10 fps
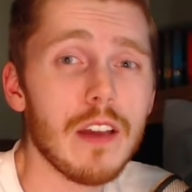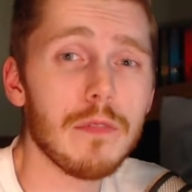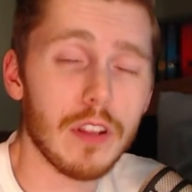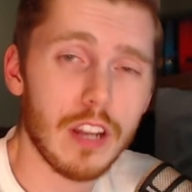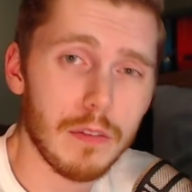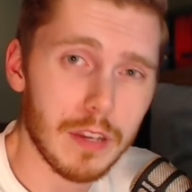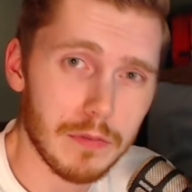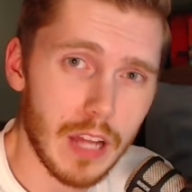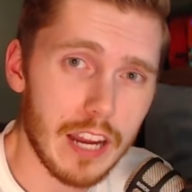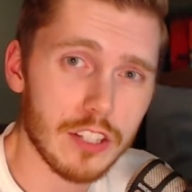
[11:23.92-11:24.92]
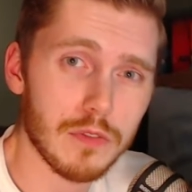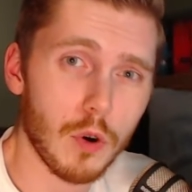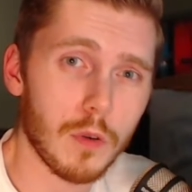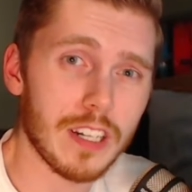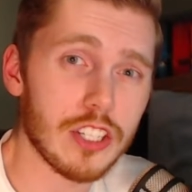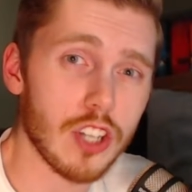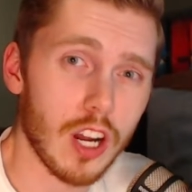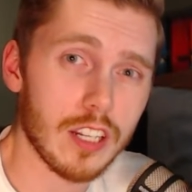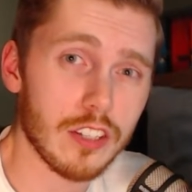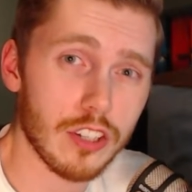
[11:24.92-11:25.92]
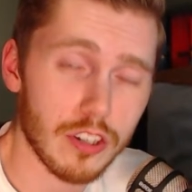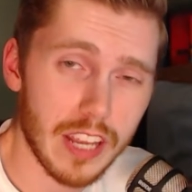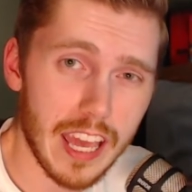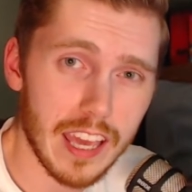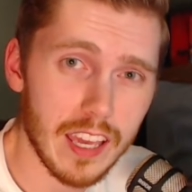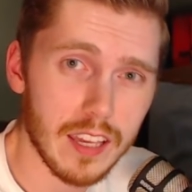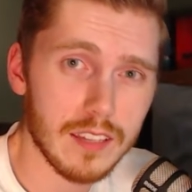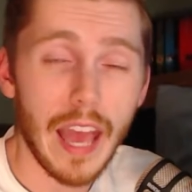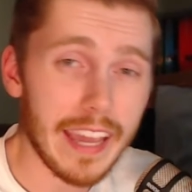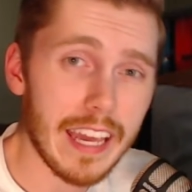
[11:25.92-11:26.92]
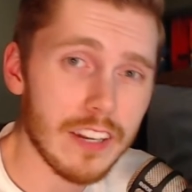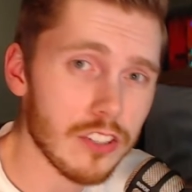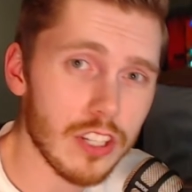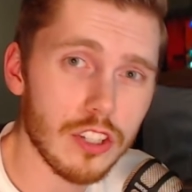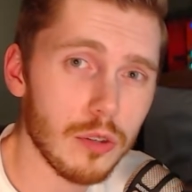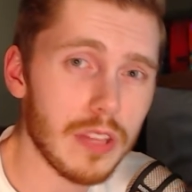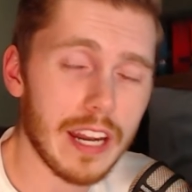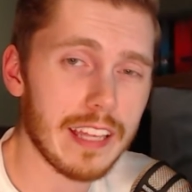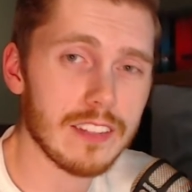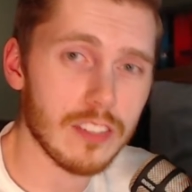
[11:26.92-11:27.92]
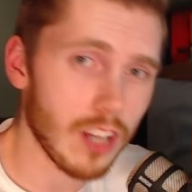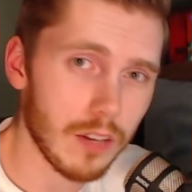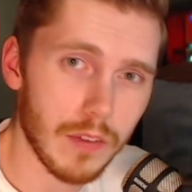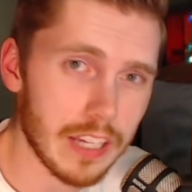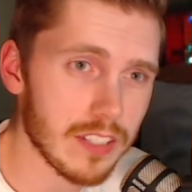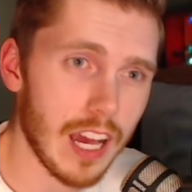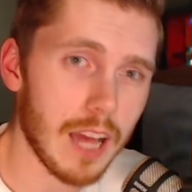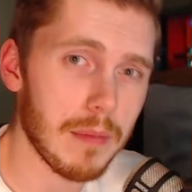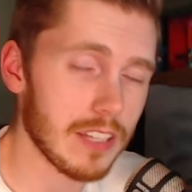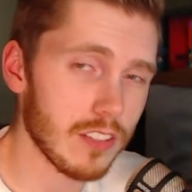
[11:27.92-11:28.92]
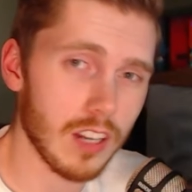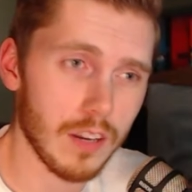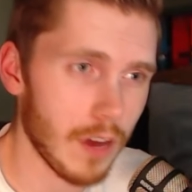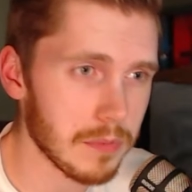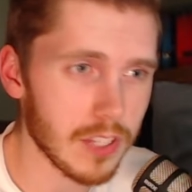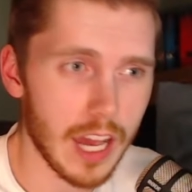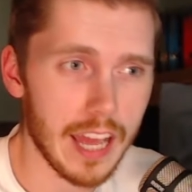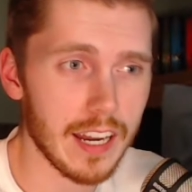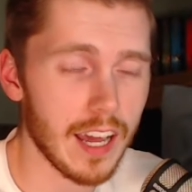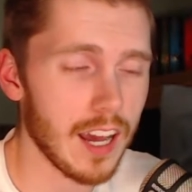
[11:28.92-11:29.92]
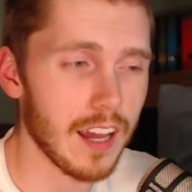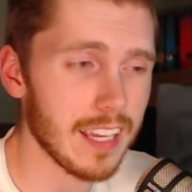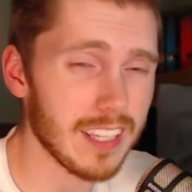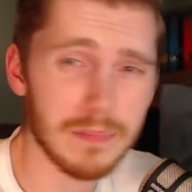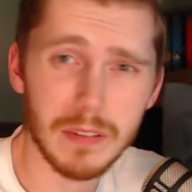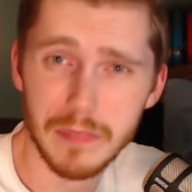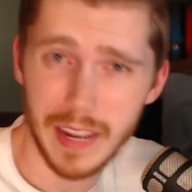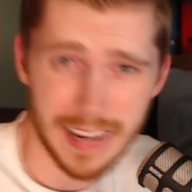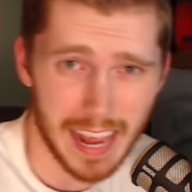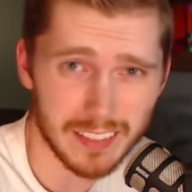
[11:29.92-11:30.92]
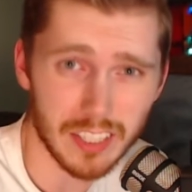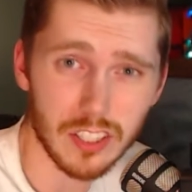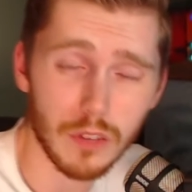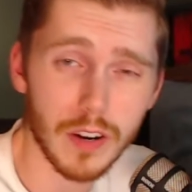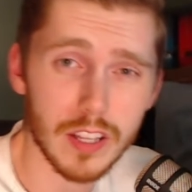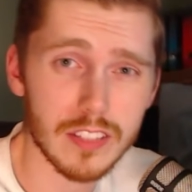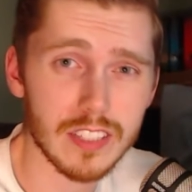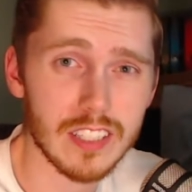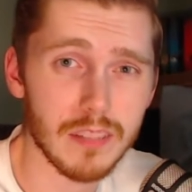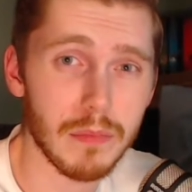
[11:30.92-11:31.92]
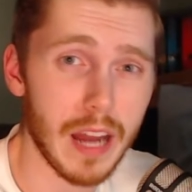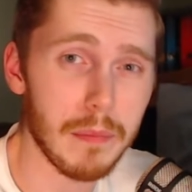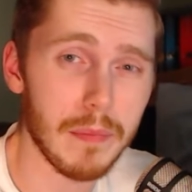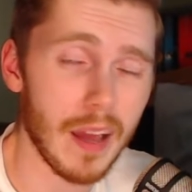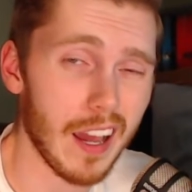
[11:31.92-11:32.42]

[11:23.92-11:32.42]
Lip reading: Philadelphia Flyers forward Sean Couturier. Again, just a dude that gets a ton of ice time, has a ton of upside. He hasn't been fantastic so far this season, but I'm